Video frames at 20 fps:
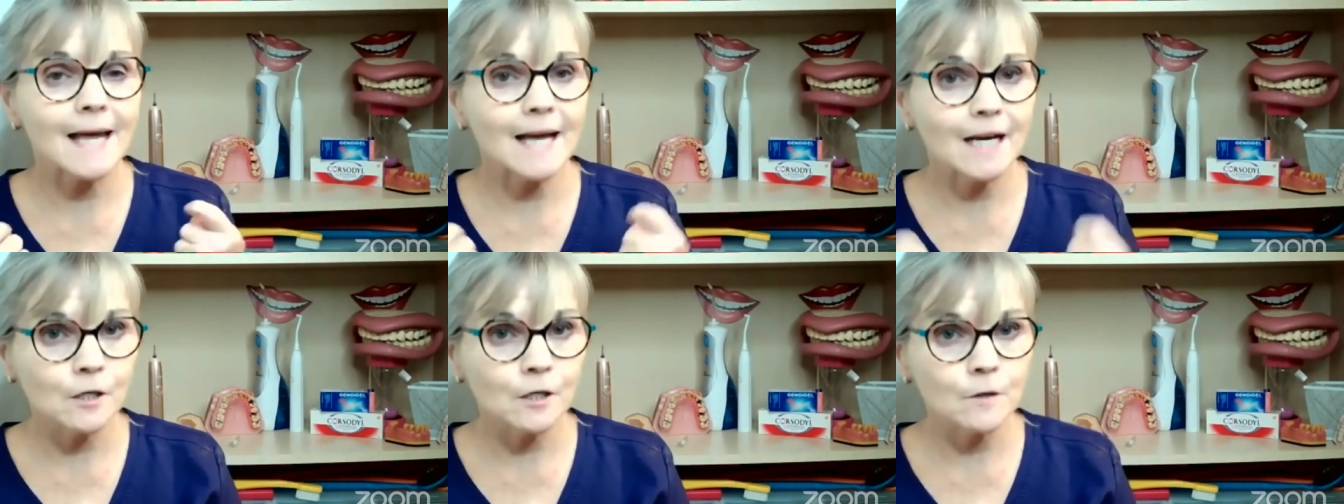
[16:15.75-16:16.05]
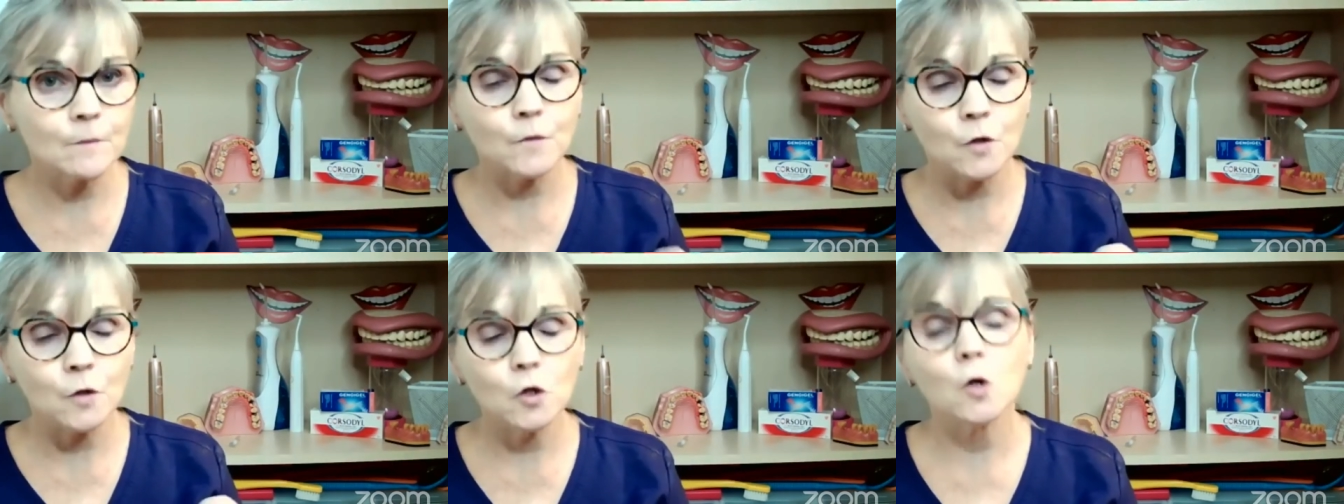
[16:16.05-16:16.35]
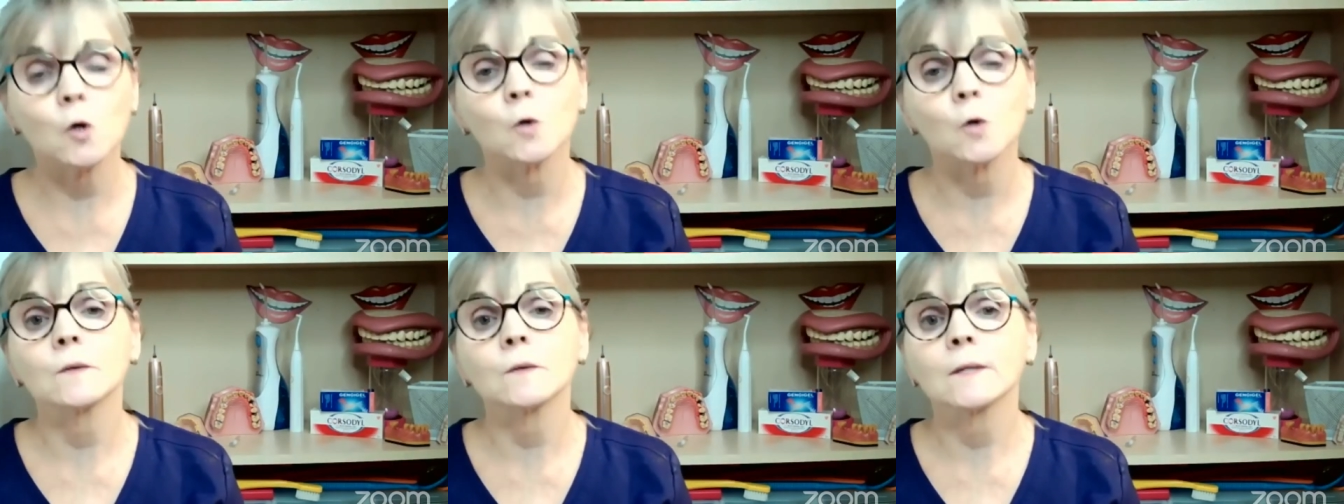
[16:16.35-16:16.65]
help not
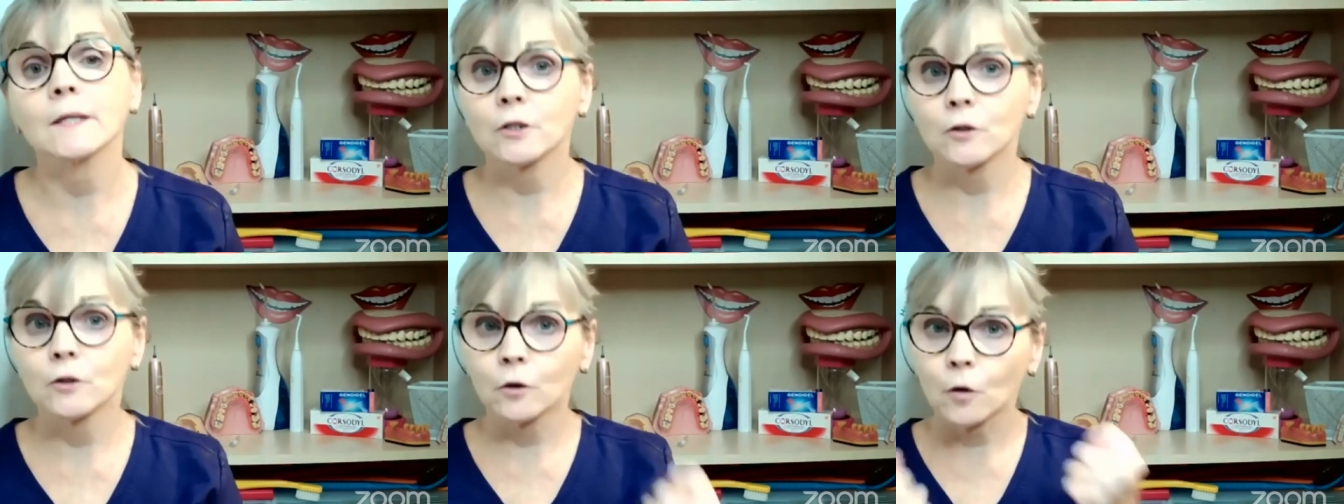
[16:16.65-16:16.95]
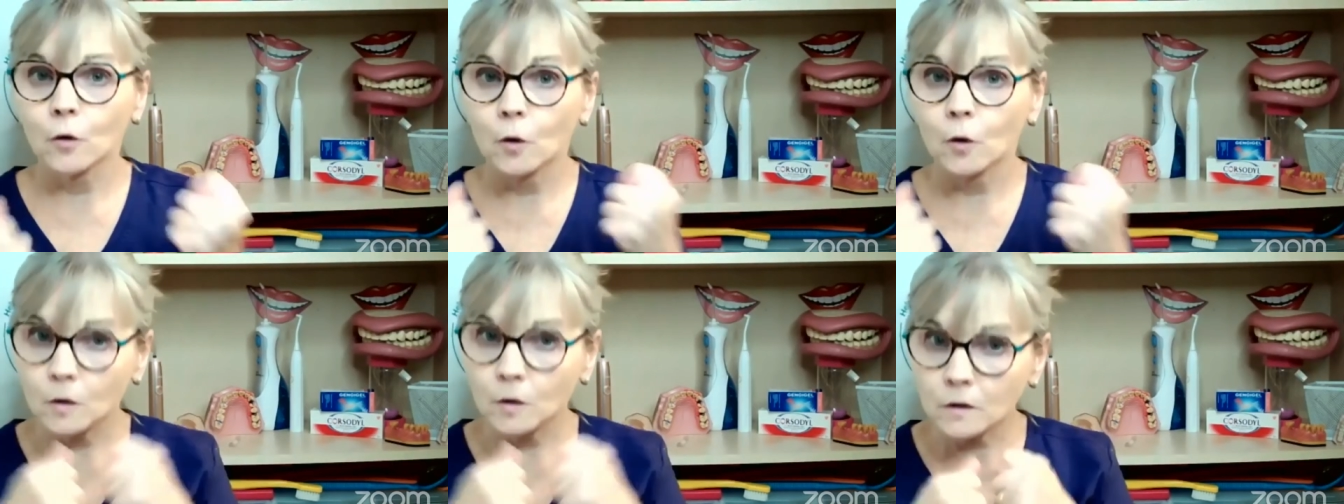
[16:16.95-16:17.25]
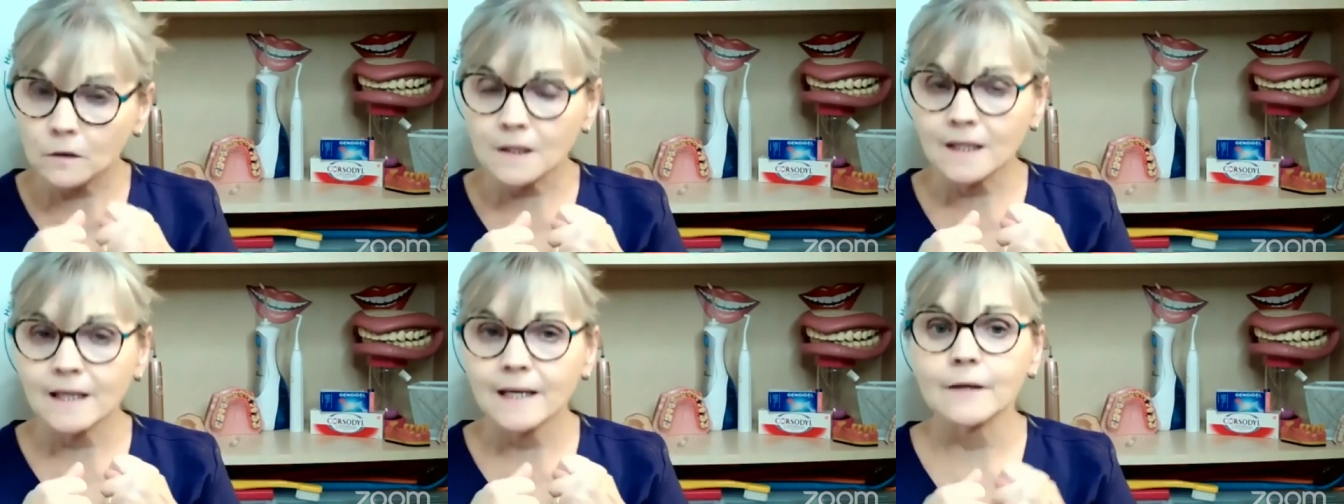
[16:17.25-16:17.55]
only your
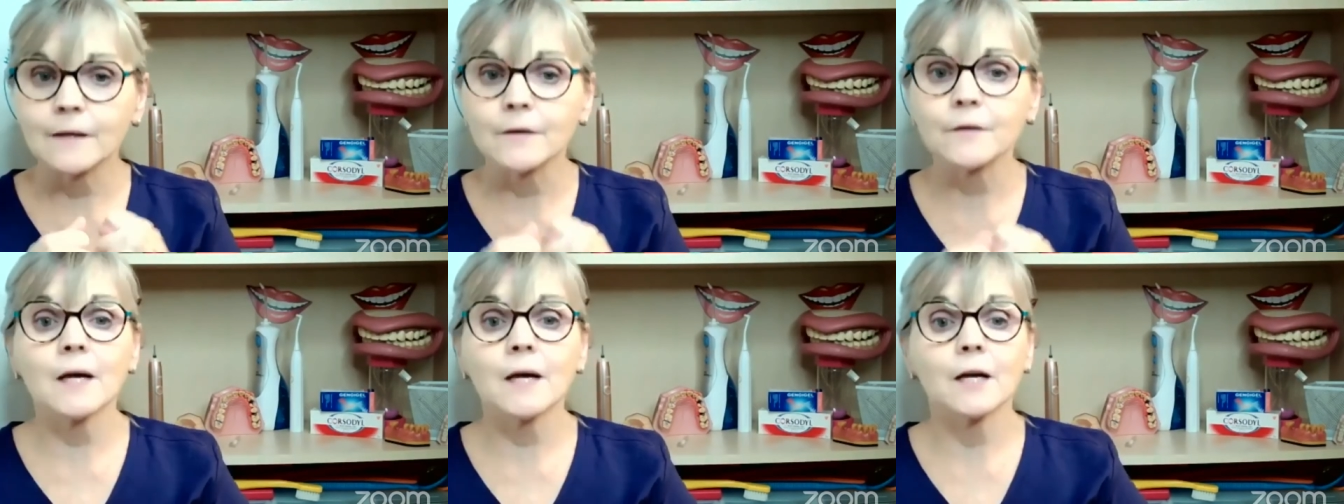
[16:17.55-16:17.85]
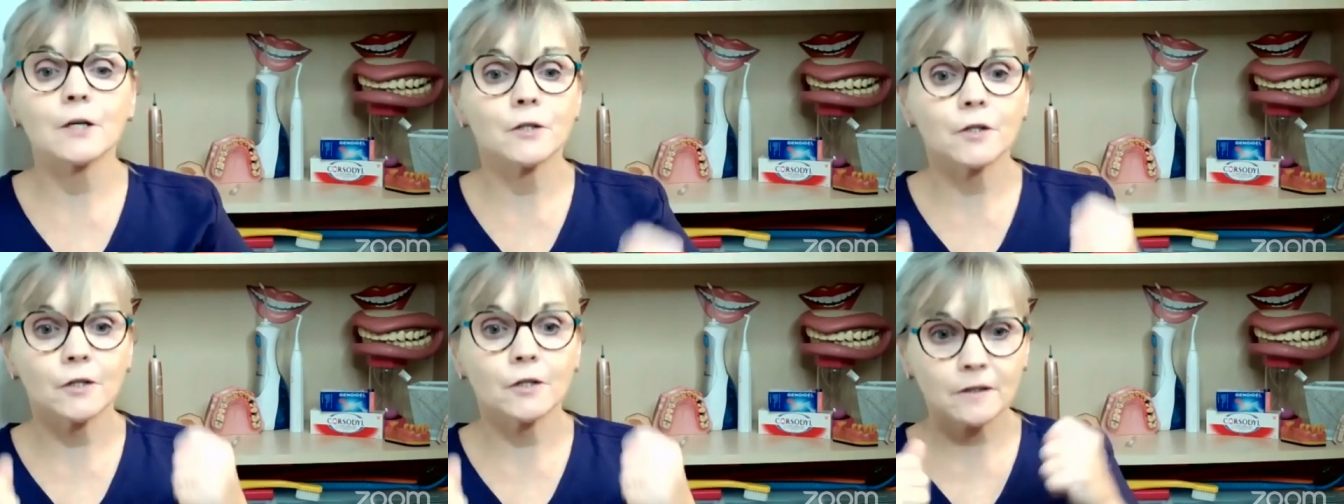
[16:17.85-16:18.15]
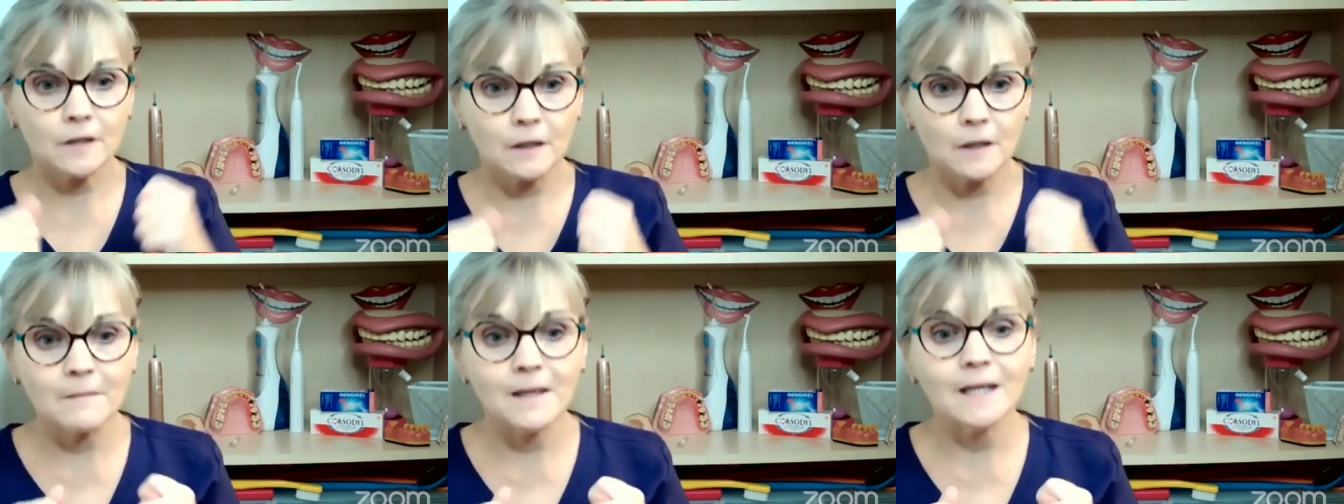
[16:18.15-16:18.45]
oral health and your
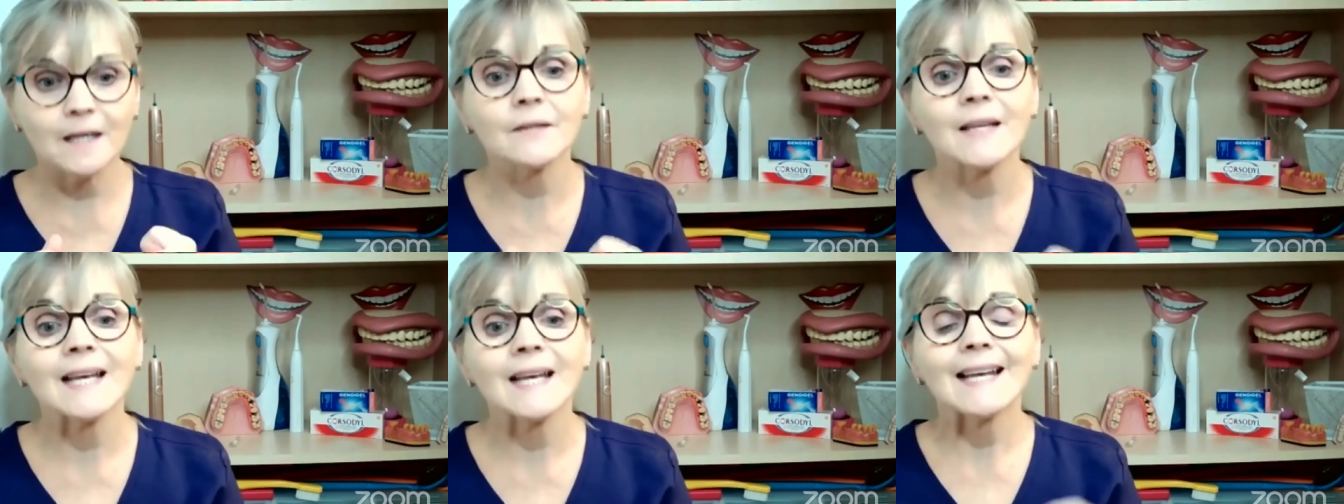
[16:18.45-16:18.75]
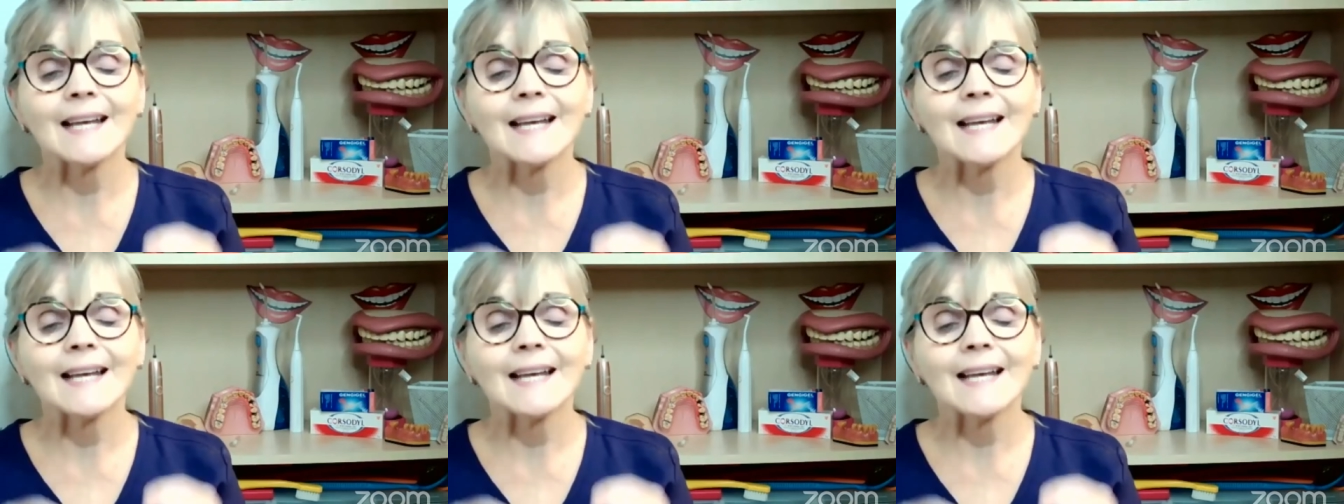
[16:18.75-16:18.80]
gum health,